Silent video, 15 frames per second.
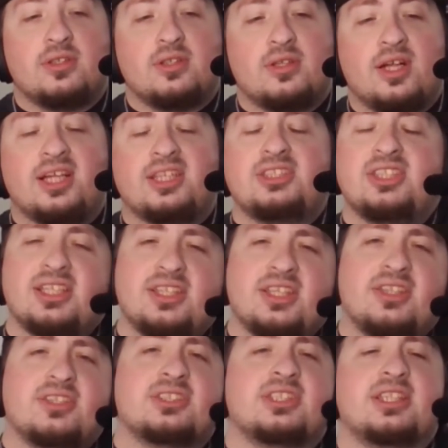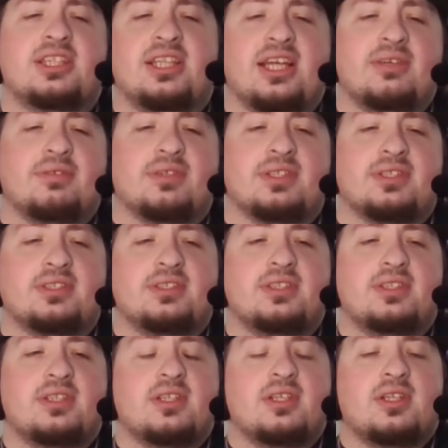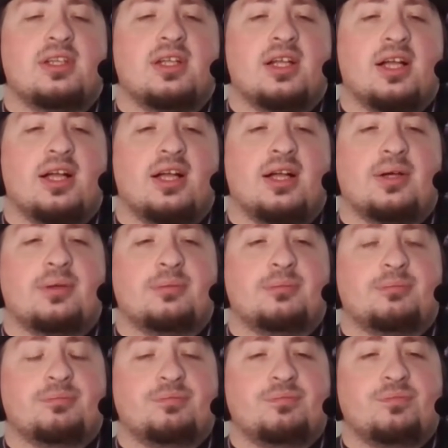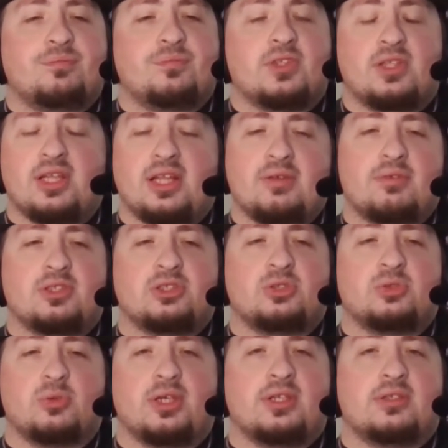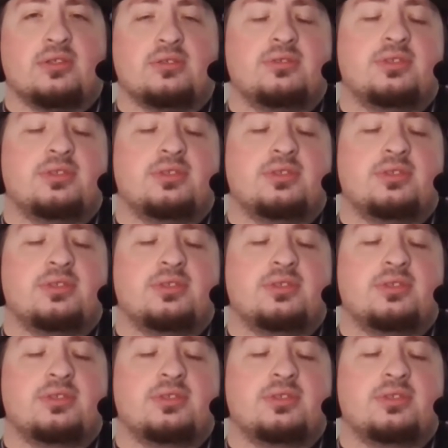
actually I think there's 11, 11 or 12.